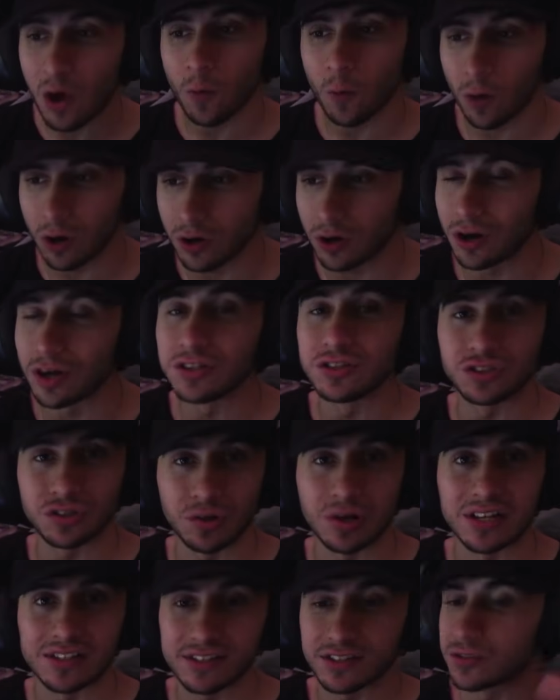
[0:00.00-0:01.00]
We're going
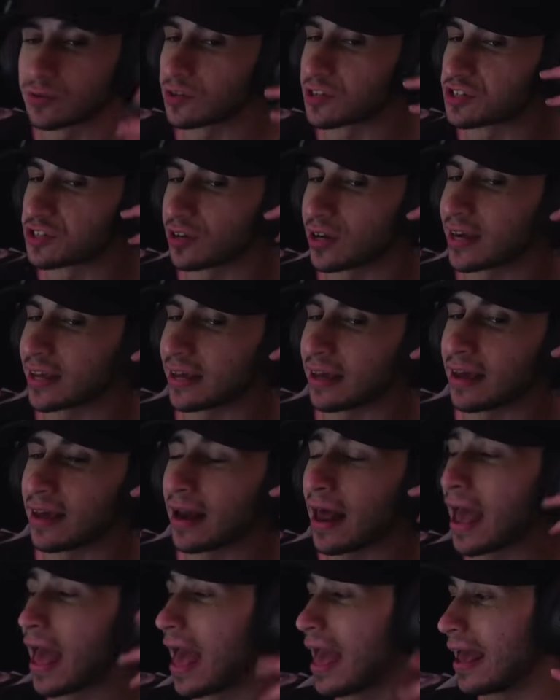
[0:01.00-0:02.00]
to listen to this song
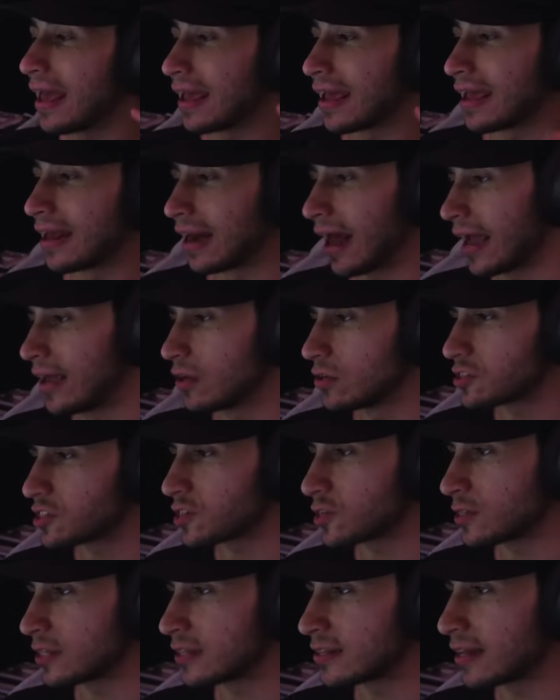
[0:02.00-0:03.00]
again. And I
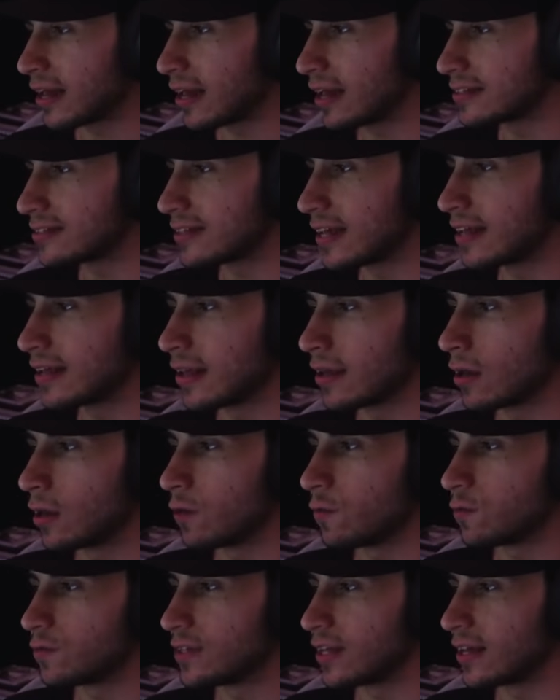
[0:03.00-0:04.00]
also think that taking
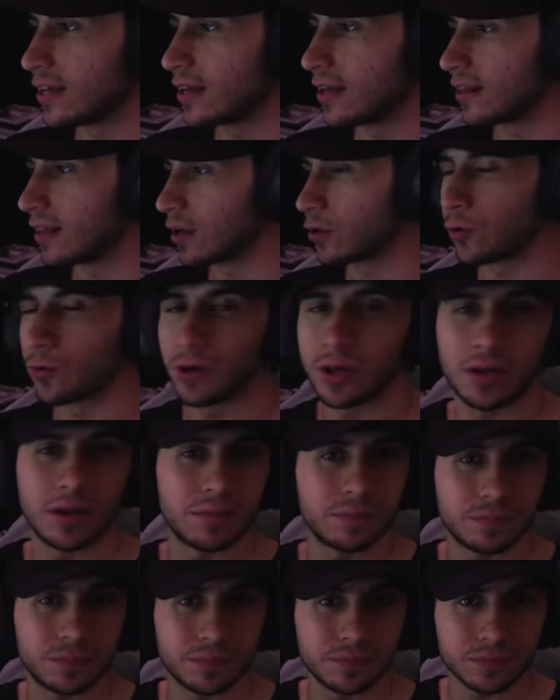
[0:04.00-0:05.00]
off the
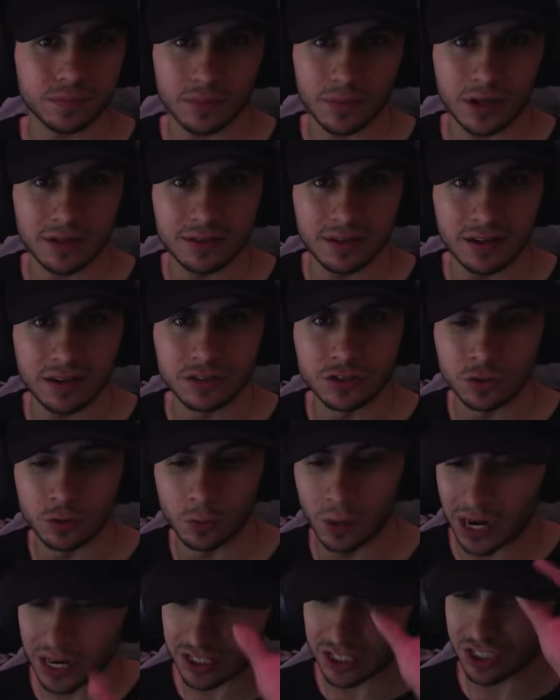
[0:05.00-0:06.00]
hoodie didn't
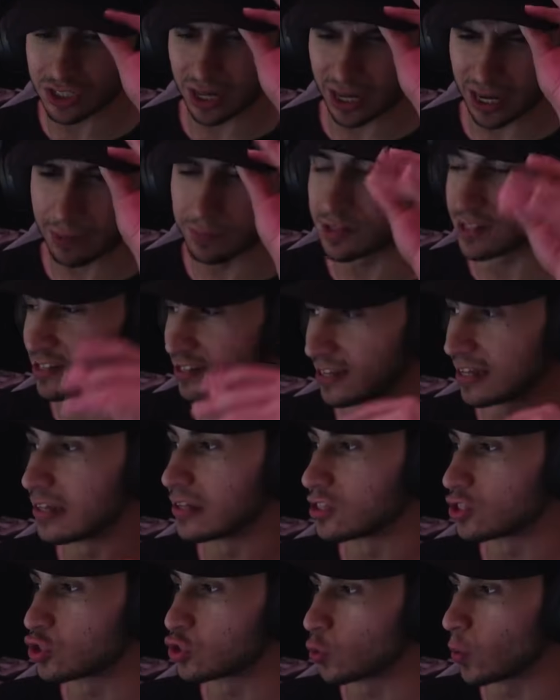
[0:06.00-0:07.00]
do much. I'm
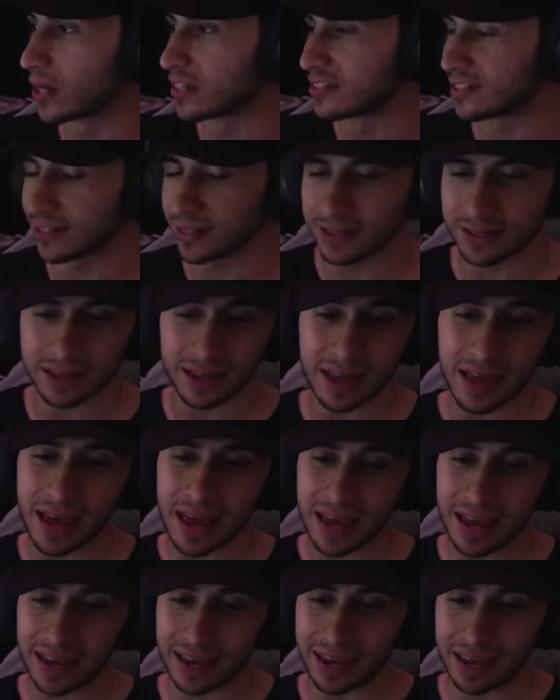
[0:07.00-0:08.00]
still sweating,
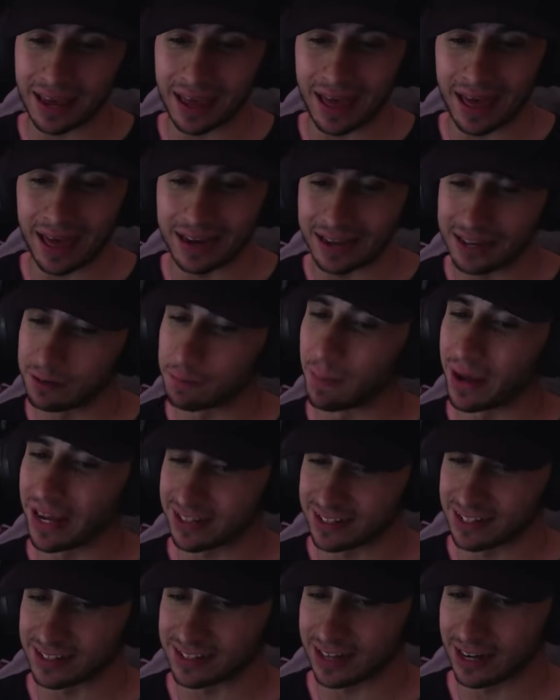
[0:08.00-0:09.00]
and it
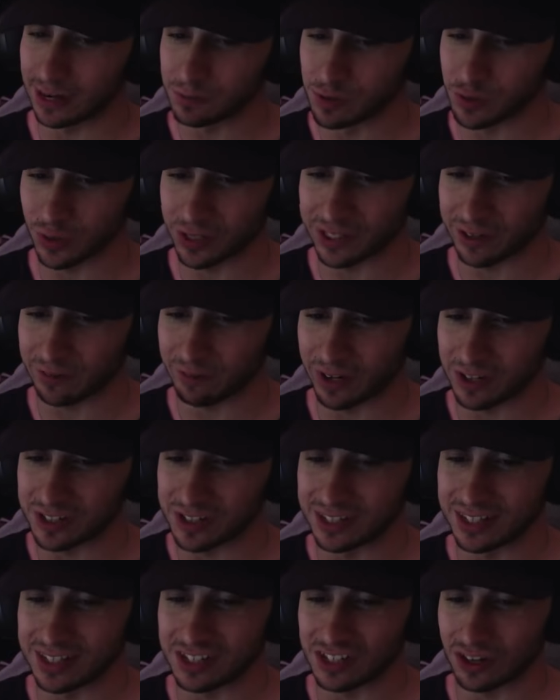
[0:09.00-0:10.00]
makes sense that I'm sweating
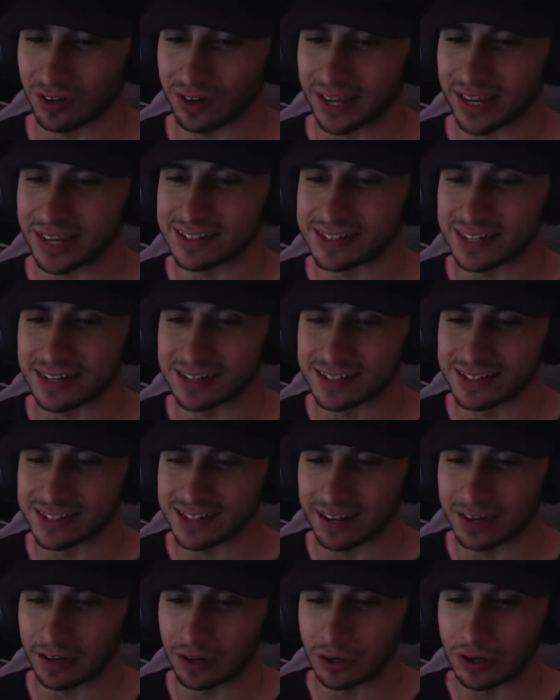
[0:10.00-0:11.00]
because this song is
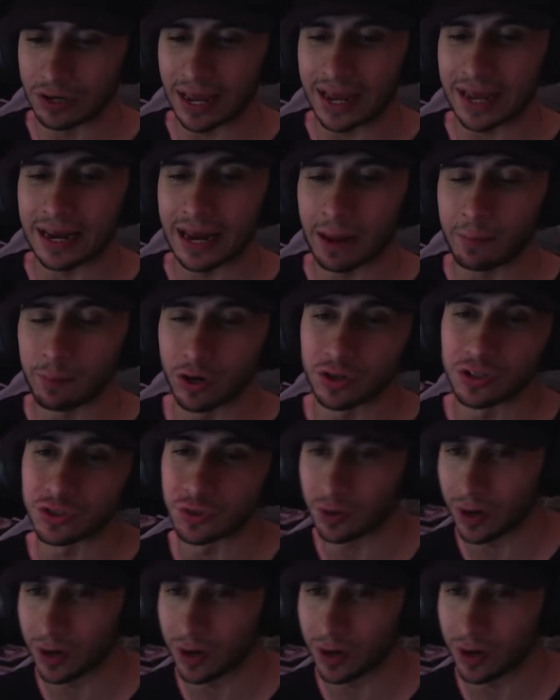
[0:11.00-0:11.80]
insanely good, and I'm going to